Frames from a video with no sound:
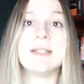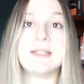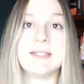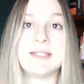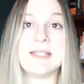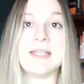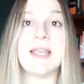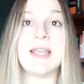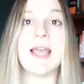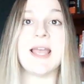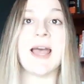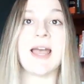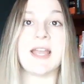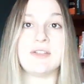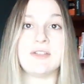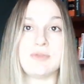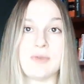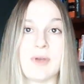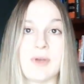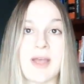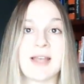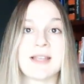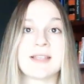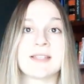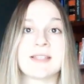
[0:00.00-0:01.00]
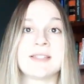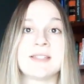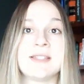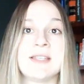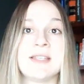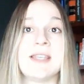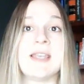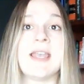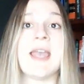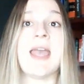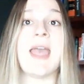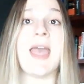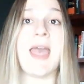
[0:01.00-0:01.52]

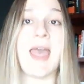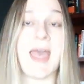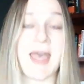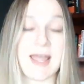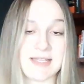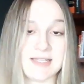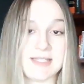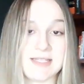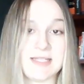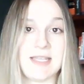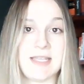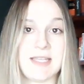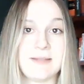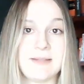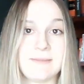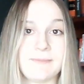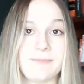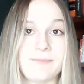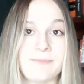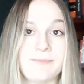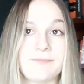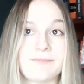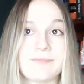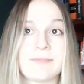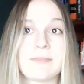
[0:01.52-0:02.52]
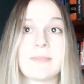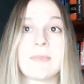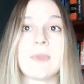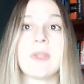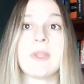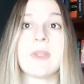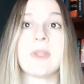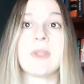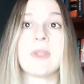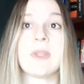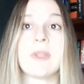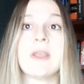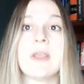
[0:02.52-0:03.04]
2,8-dehydroxyadenine.
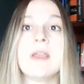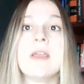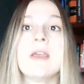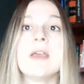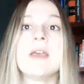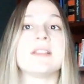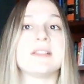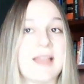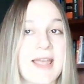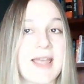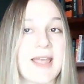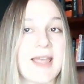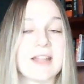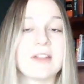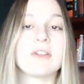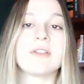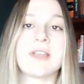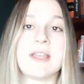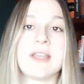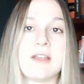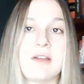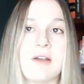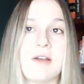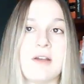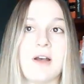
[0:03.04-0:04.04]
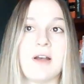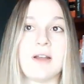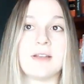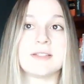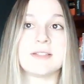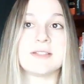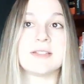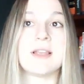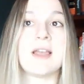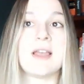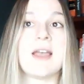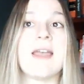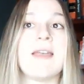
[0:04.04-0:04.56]
The latter can
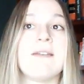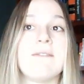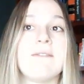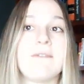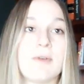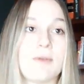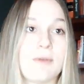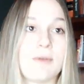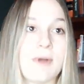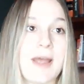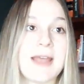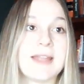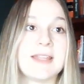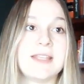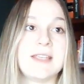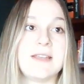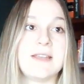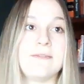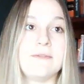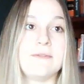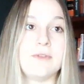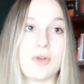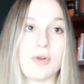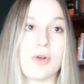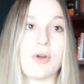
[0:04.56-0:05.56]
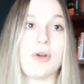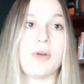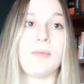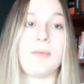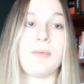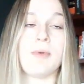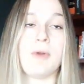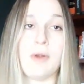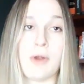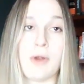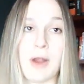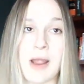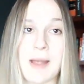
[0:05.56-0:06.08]
cause a variety of
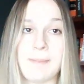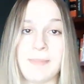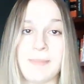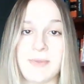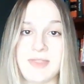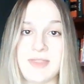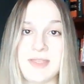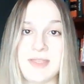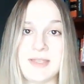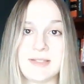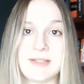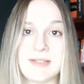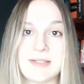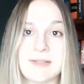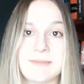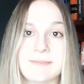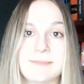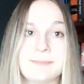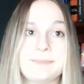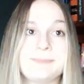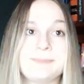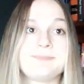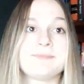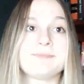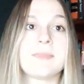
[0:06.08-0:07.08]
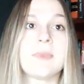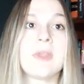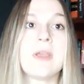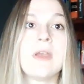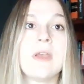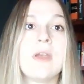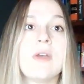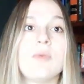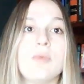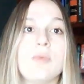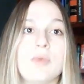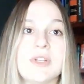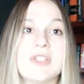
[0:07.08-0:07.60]
neuropathies,
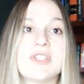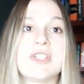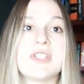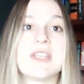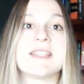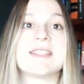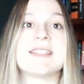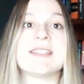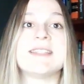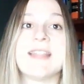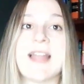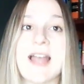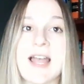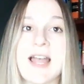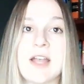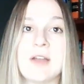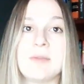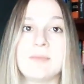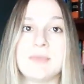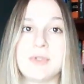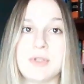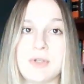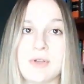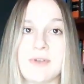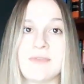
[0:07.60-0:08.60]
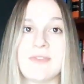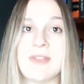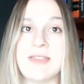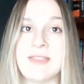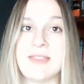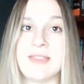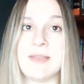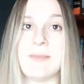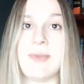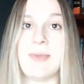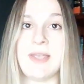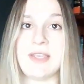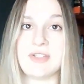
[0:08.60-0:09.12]
which is not observed in
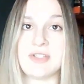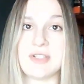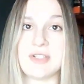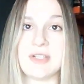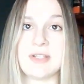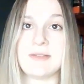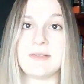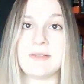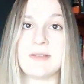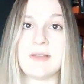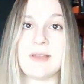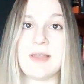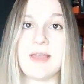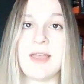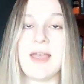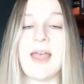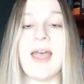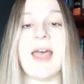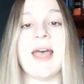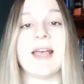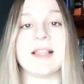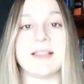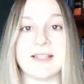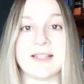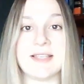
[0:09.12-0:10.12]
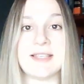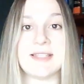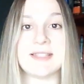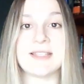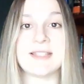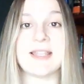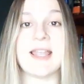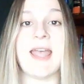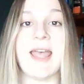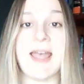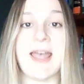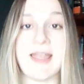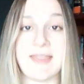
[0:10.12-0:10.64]
the patient, at least
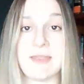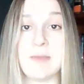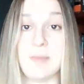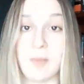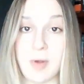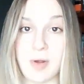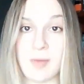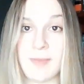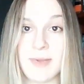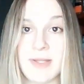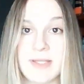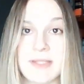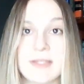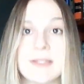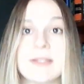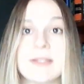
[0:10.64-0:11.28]
at the moment.